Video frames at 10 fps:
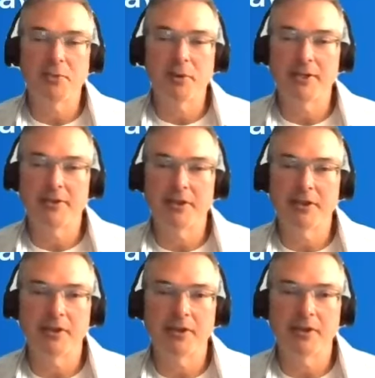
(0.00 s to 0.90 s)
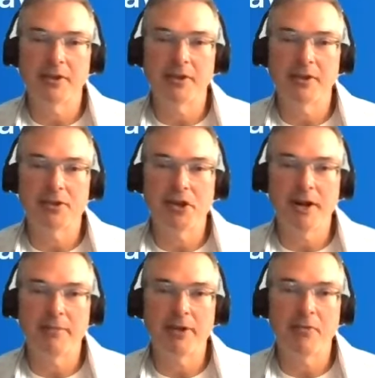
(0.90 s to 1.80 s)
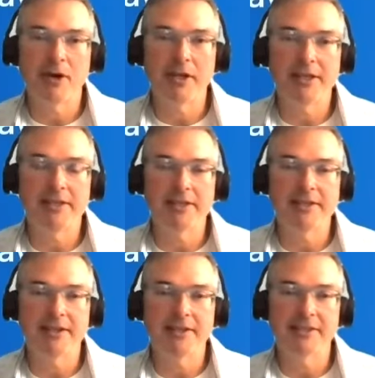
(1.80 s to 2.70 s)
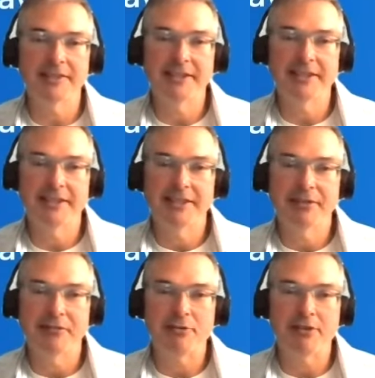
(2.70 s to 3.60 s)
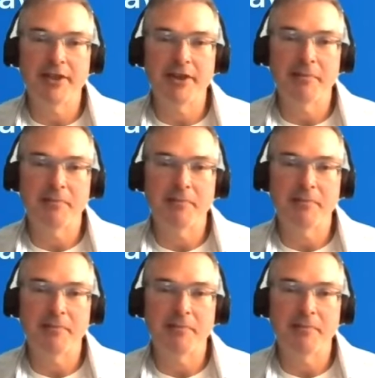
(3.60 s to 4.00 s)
want to chime in while he's frozen there?